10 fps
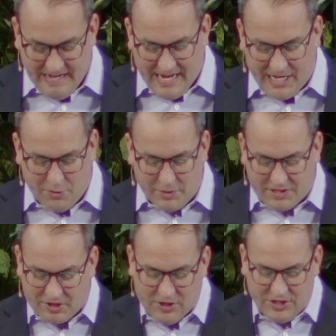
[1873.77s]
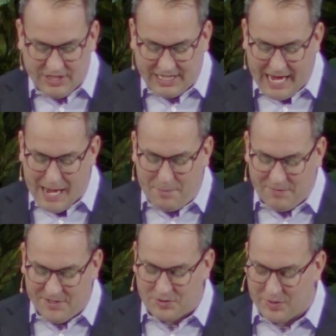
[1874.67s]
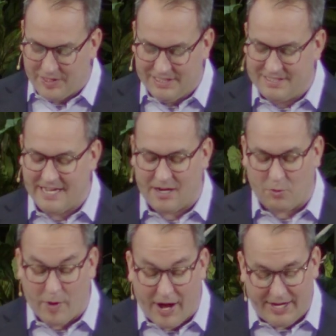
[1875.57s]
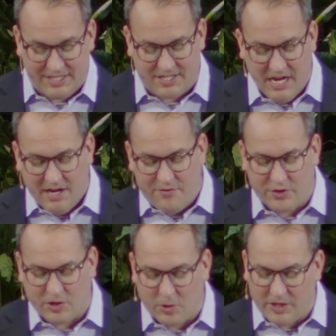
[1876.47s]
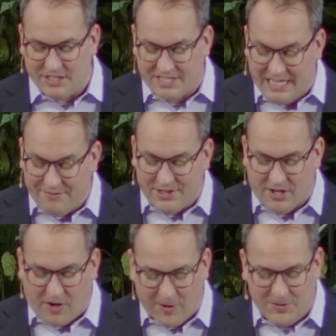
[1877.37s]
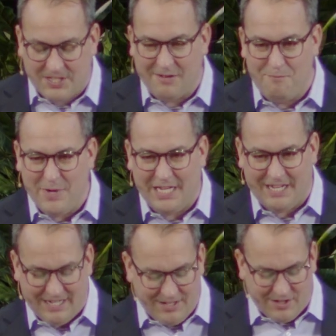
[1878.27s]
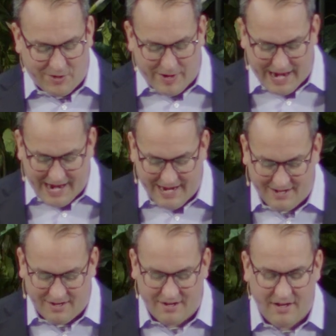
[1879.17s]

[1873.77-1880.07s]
And he returned to the camp of Israel and said, arise, for the Lord has given the host of Midian into your hand.